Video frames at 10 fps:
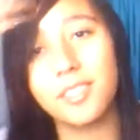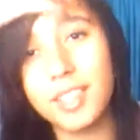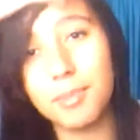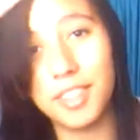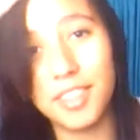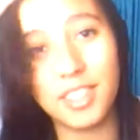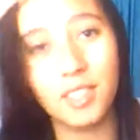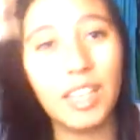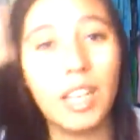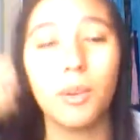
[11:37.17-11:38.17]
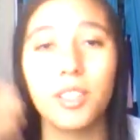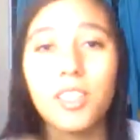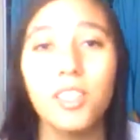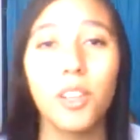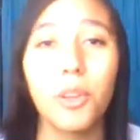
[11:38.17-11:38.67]
split this video
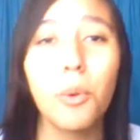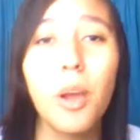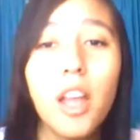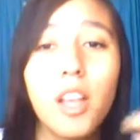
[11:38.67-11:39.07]
into two